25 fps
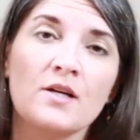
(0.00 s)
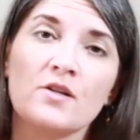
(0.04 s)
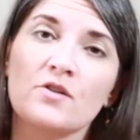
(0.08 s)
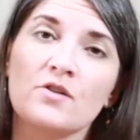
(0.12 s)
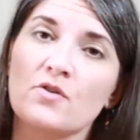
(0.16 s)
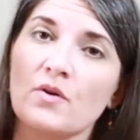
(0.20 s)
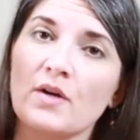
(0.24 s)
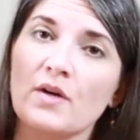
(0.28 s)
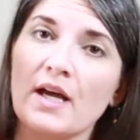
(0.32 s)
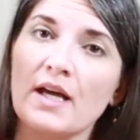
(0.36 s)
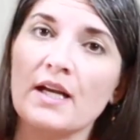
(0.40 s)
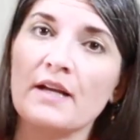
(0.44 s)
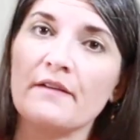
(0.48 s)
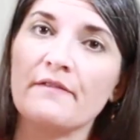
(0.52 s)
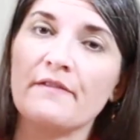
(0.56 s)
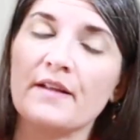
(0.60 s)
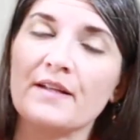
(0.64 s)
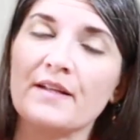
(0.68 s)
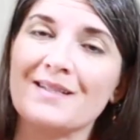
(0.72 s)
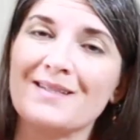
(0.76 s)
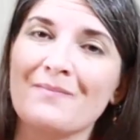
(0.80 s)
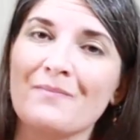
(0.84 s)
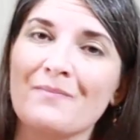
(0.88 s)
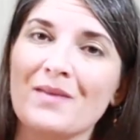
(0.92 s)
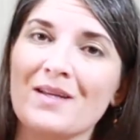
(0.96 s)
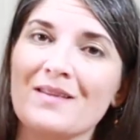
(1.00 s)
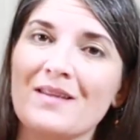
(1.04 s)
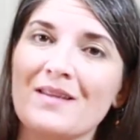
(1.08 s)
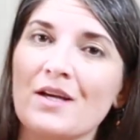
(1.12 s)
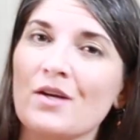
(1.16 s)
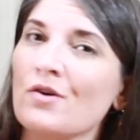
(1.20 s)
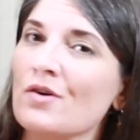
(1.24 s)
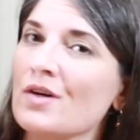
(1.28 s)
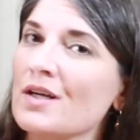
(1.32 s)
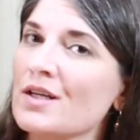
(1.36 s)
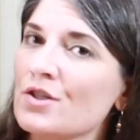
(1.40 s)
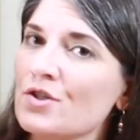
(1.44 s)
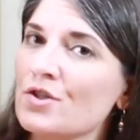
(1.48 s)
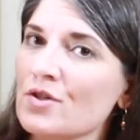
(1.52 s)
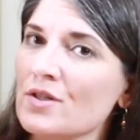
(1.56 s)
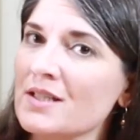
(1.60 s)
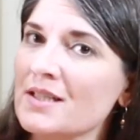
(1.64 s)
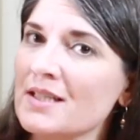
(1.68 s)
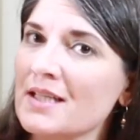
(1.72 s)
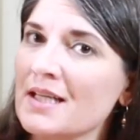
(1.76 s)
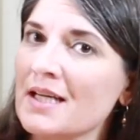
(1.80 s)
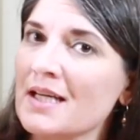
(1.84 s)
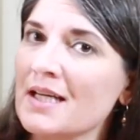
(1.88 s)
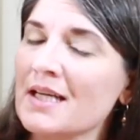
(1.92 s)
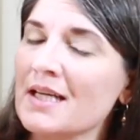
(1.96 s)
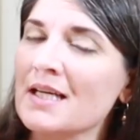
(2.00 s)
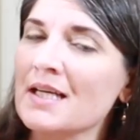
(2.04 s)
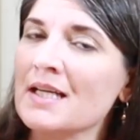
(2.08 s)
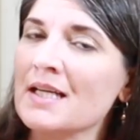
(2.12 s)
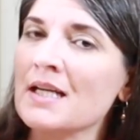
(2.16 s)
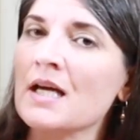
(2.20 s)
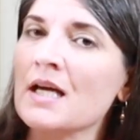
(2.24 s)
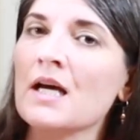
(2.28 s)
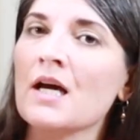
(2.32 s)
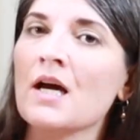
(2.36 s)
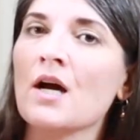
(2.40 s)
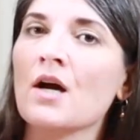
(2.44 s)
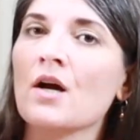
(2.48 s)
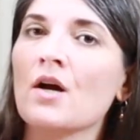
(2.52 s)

So again, if that's something that you're interested in,